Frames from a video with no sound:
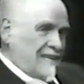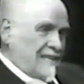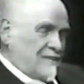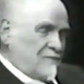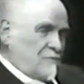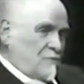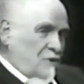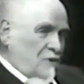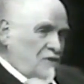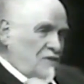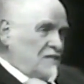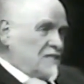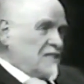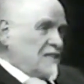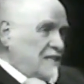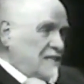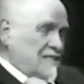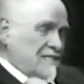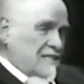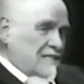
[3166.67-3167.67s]
and for
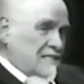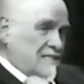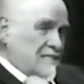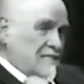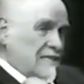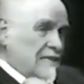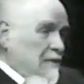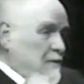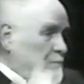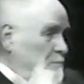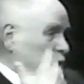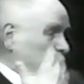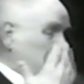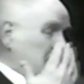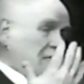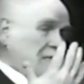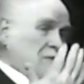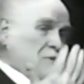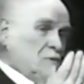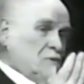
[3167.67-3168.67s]
his reasons.
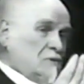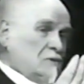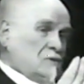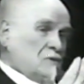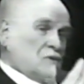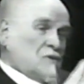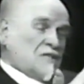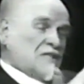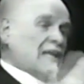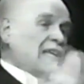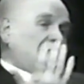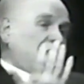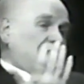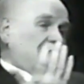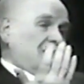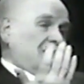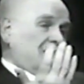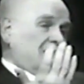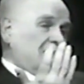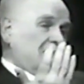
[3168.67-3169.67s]
But this was so
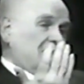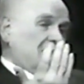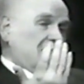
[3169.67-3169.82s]
subtle,